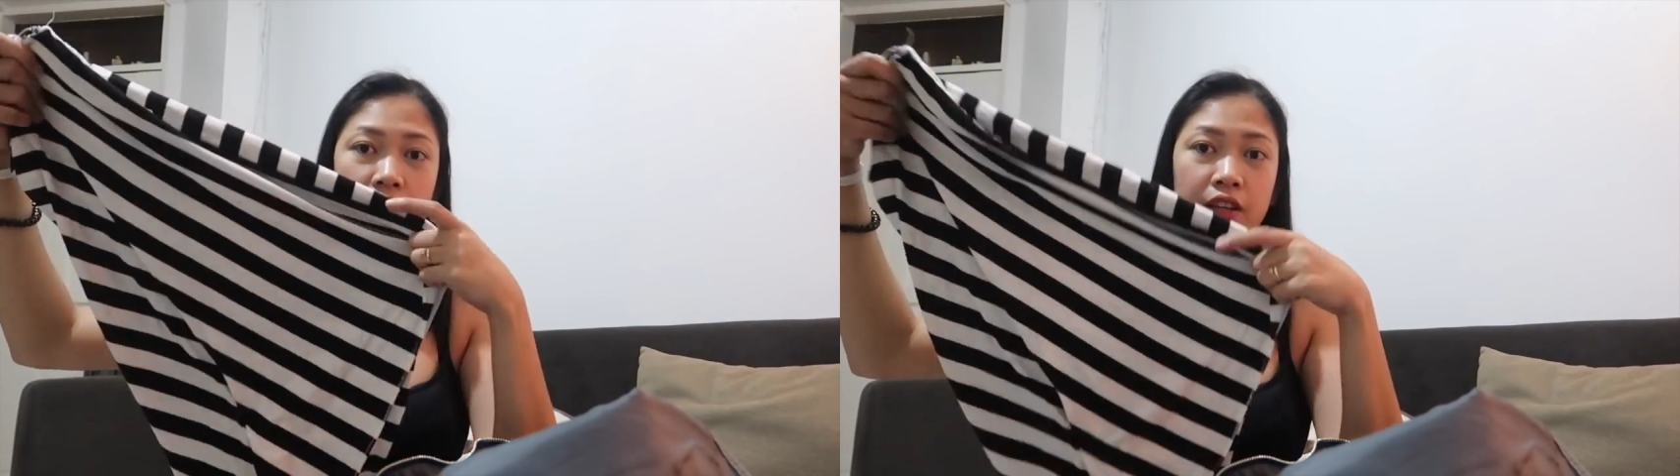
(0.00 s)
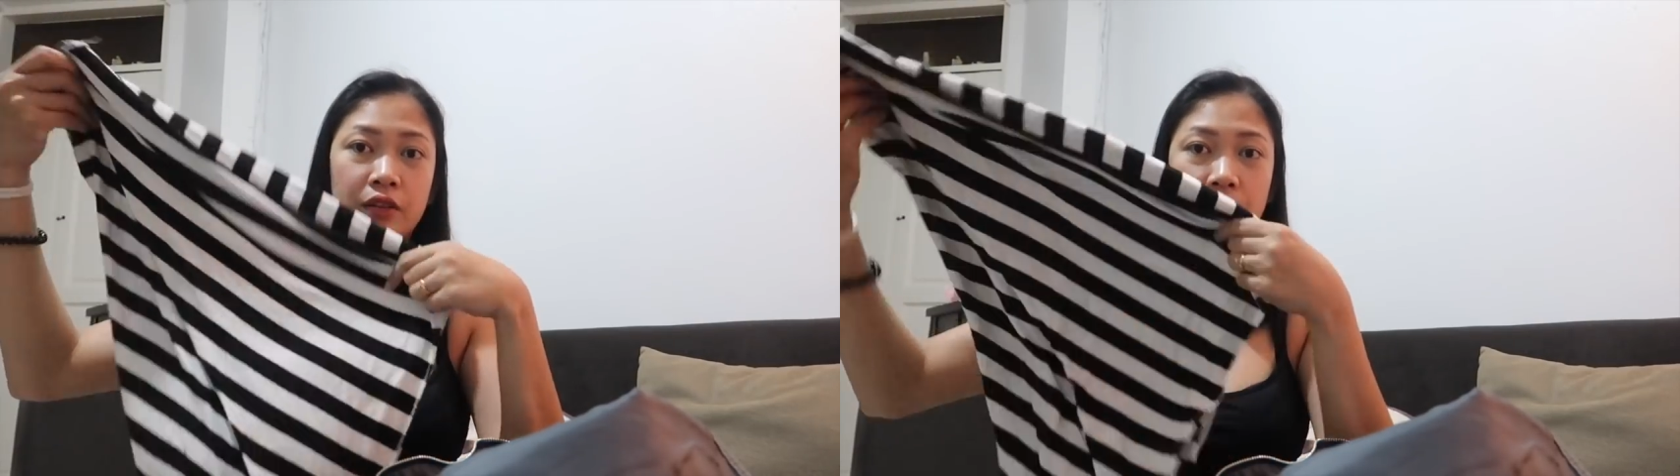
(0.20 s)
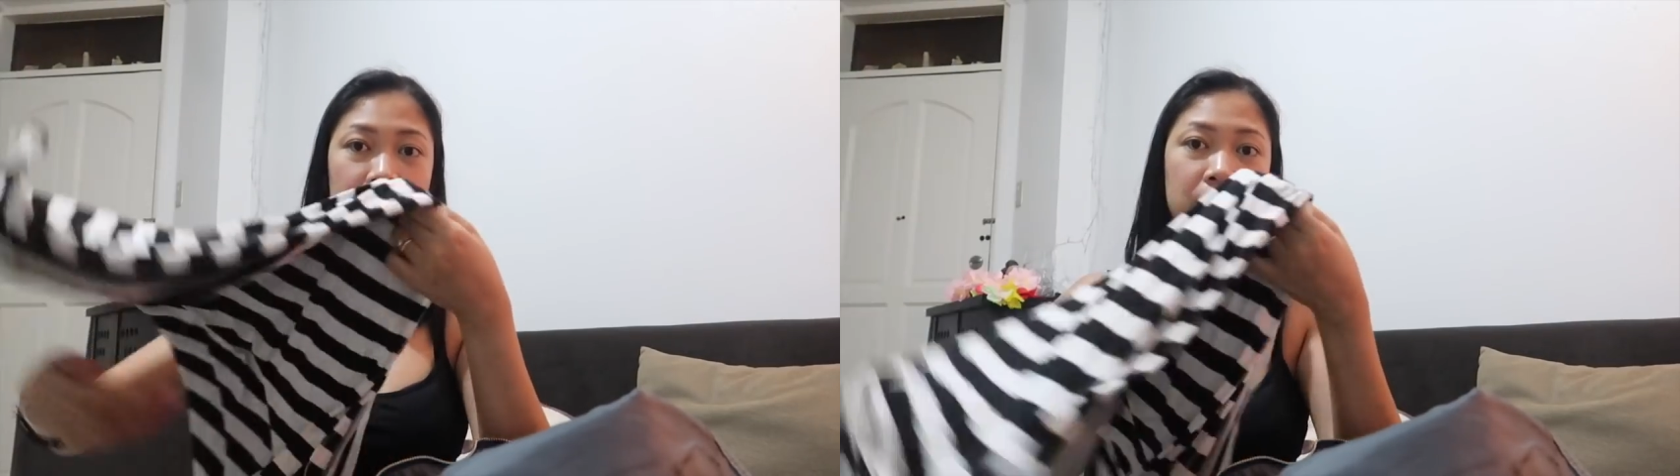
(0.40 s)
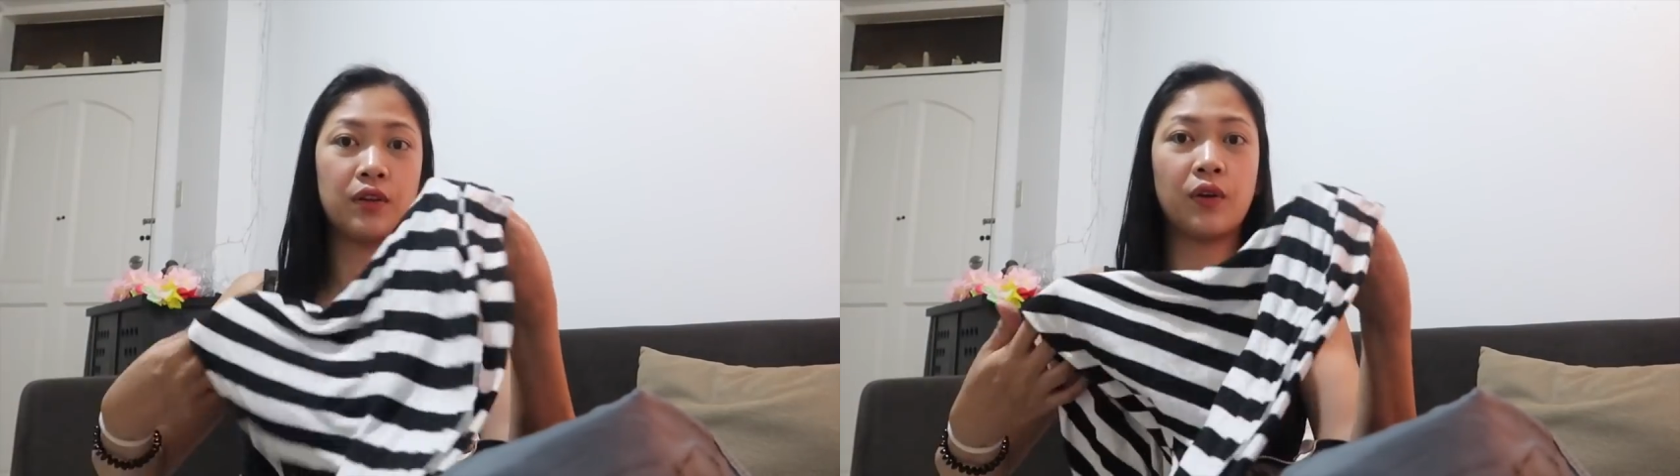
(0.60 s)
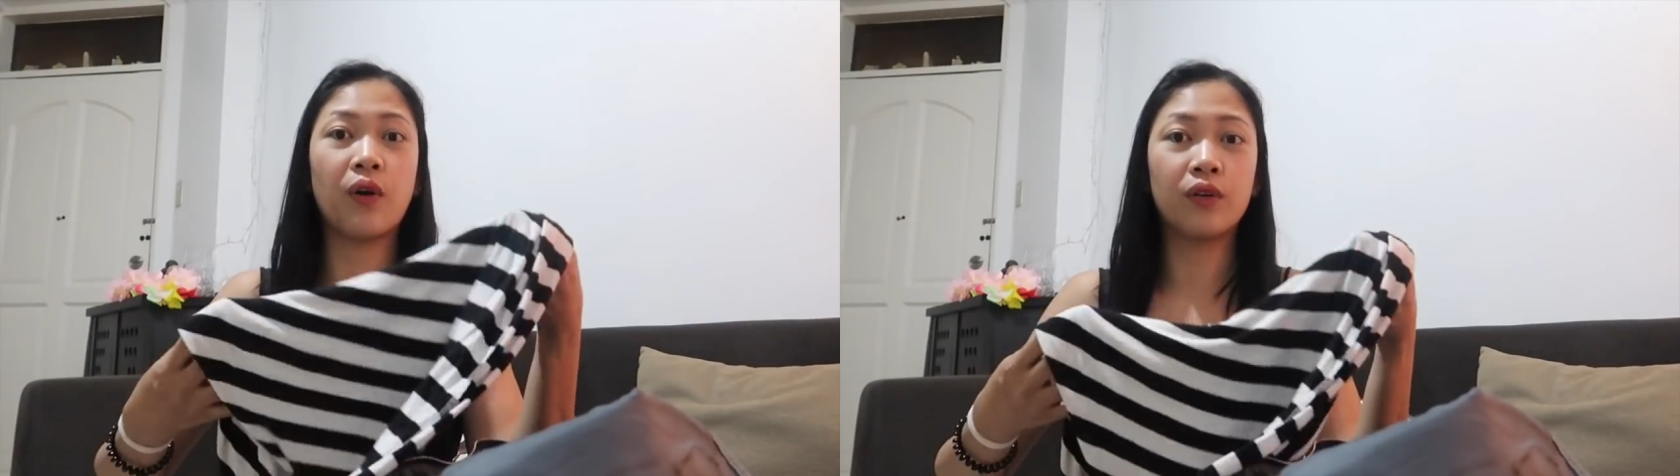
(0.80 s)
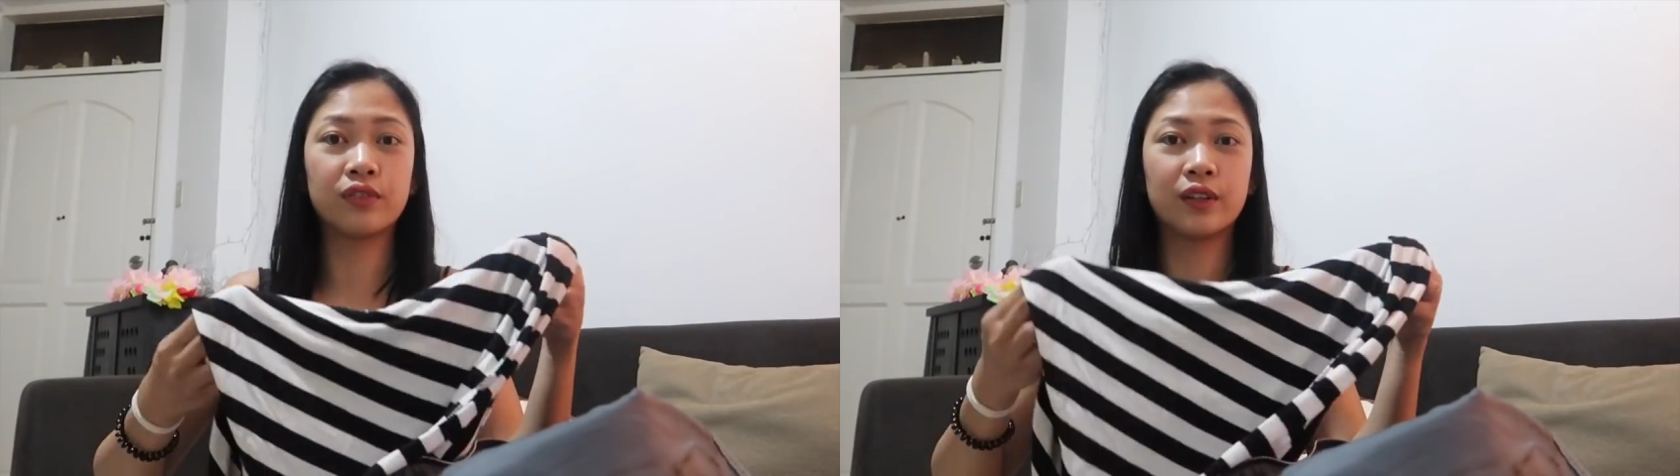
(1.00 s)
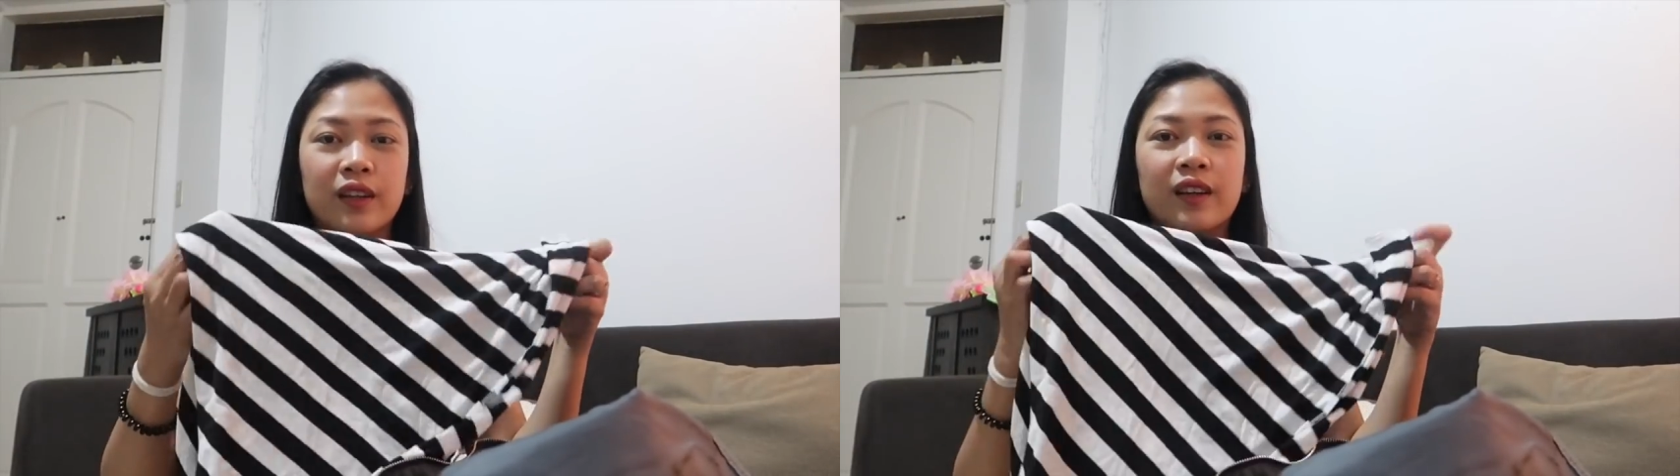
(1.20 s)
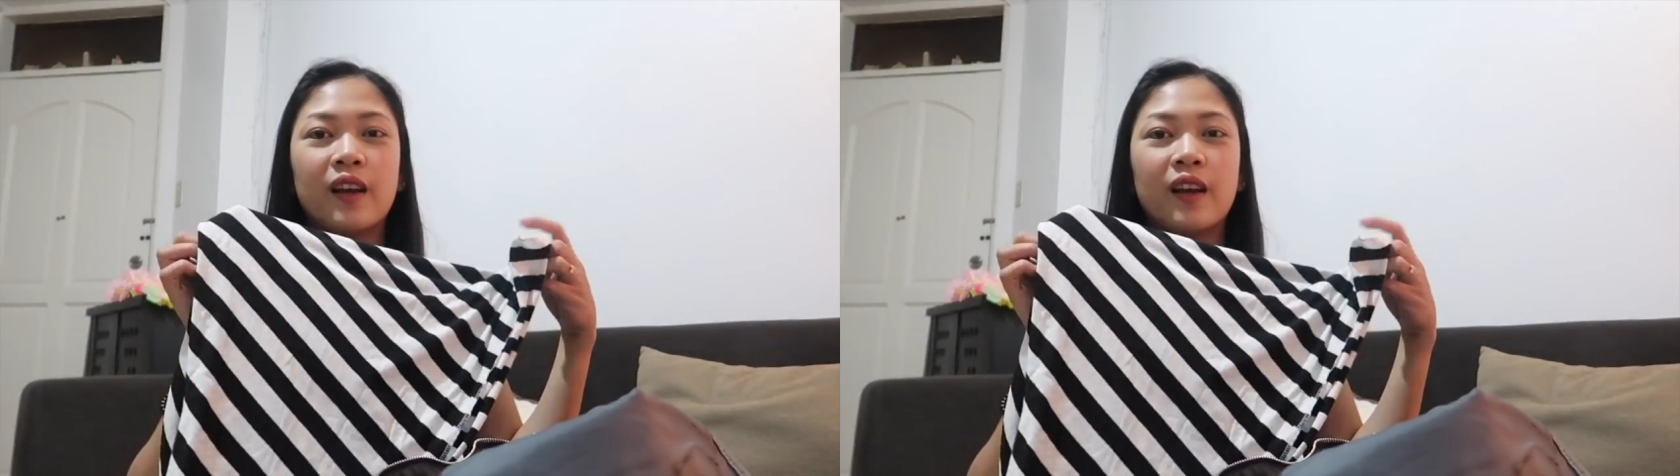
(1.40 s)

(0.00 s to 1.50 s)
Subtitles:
aking nursing cover.